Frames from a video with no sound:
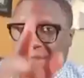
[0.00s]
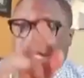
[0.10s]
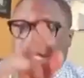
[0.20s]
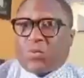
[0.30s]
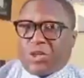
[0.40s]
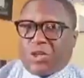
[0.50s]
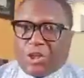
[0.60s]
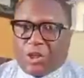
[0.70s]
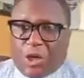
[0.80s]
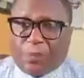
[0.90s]
that's when you're
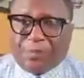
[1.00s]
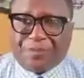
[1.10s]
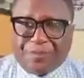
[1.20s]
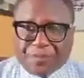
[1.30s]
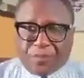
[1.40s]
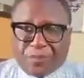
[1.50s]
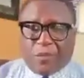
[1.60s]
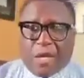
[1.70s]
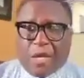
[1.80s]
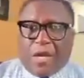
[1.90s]
going to know.
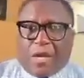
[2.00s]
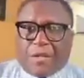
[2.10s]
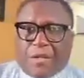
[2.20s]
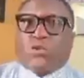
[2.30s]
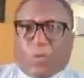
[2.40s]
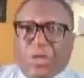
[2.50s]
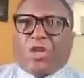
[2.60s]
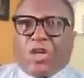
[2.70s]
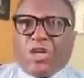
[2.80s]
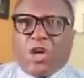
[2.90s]
That's when
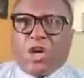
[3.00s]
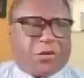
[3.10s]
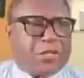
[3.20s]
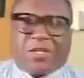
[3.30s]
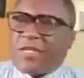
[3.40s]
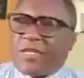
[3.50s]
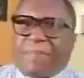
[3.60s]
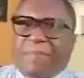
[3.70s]
you're going to know that this is not